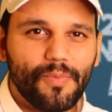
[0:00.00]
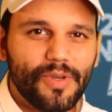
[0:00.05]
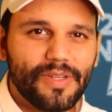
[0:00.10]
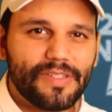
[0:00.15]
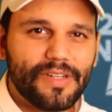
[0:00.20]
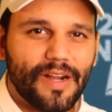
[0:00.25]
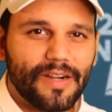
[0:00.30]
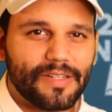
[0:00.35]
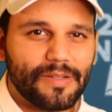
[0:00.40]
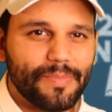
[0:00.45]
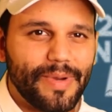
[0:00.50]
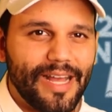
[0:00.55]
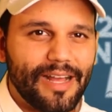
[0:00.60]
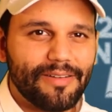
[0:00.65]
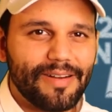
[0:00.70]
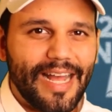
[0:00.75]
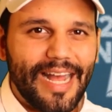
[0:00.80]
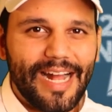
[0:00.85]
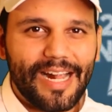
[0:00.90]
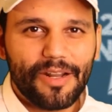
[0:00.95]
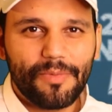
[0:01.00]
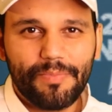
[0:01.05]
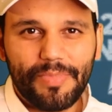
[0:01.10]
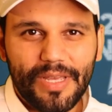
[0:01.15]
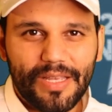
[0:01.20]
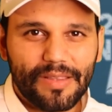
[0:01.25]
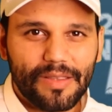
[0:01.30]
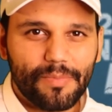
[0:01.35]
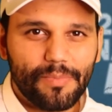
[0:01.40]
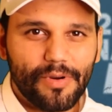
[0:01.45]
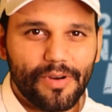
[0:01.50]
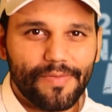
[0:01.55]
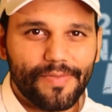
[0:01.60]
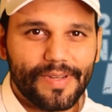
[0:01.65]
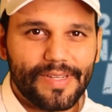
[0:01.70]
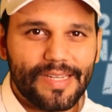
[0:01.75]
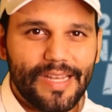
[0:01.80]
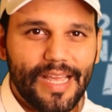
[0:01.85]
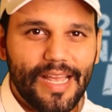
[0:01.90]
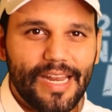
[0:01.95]
We talked about how to pick the
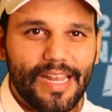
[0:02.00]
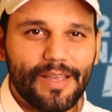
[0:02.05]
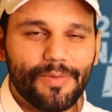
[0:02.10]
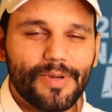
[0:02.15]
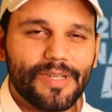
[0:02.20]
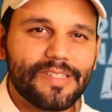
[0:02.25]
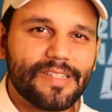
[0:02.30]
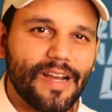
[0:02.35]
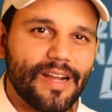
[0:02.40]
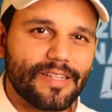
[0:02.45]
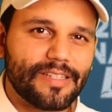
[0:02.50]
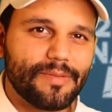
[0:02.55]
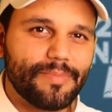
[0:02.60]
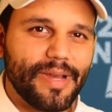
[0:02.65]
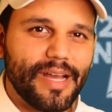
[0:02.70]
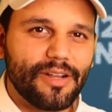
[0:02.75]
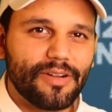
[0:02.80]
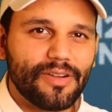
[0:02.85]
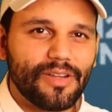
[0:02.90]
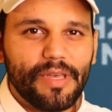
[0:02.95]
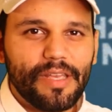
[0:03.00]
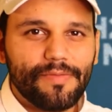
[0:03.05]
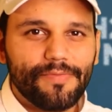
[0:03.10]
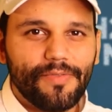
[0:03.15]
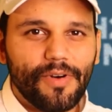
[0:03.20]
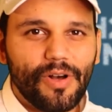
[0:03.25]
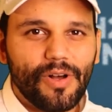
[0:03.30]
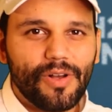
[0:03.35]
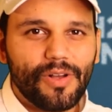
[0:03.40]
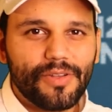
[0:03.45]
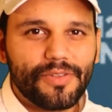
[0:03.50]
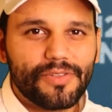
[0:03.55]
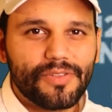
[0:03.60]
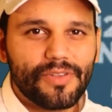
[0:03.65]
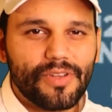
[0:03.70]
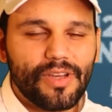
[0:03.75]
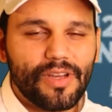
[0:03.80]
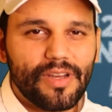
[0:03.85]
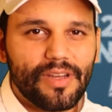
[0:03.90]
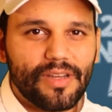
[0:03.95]
perfect nanny. We talked about
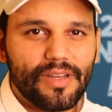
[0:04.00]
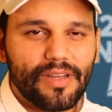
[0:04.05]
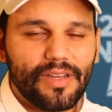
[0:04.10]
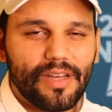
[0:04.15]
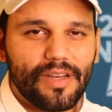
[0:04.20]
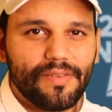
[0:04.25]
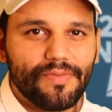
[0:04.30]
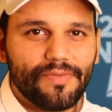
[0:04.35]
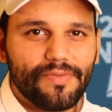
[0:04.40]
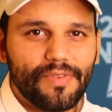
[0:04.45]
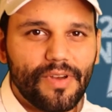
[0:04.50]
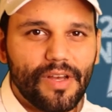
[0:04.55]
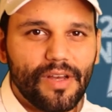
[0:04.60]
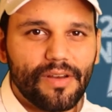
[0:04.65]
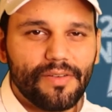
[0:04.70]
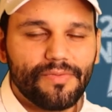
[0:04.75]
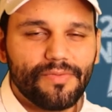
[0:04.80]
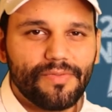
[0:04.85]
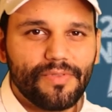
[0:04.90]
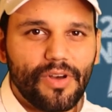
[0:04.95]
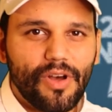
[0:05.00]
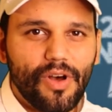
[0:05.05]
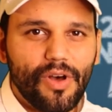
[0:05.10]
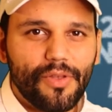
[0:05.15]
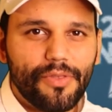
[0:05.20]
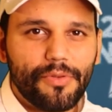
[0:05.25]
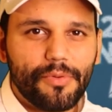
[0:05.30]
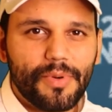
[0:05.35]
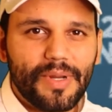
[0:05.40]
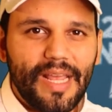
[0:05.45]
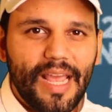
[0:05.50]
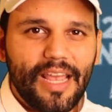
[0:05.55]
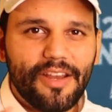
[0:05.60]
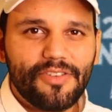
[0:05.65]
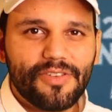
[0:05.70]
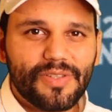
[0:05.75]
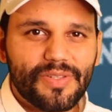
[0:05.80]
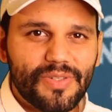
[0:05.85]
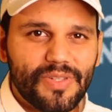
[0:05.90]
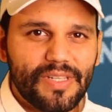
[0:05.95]
pitfalls uh, of, of all three
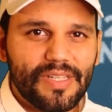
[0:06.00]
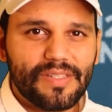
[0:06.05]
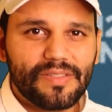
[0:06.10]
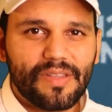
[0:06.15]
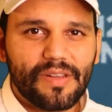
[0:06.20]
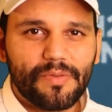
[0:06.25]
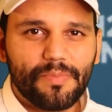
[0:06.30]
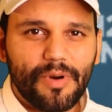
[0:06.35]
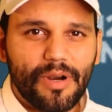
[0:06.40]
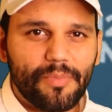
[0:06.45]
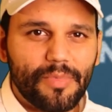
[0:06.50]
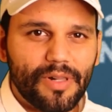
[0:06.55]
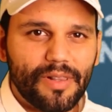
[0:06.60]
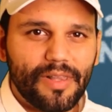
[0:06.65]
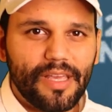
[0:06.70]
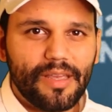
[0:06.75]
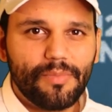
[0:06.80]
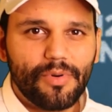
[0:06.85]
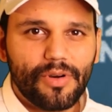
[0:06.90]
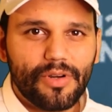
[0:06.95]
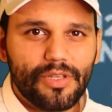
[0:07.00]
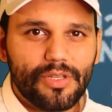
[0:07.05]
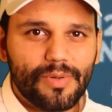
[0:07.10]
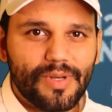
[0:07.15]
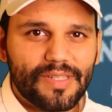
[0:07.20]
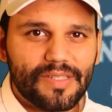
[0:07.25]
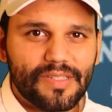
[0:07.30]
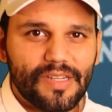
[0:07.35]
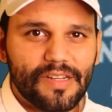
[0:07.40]
agencies, the Department of Labor, U.S.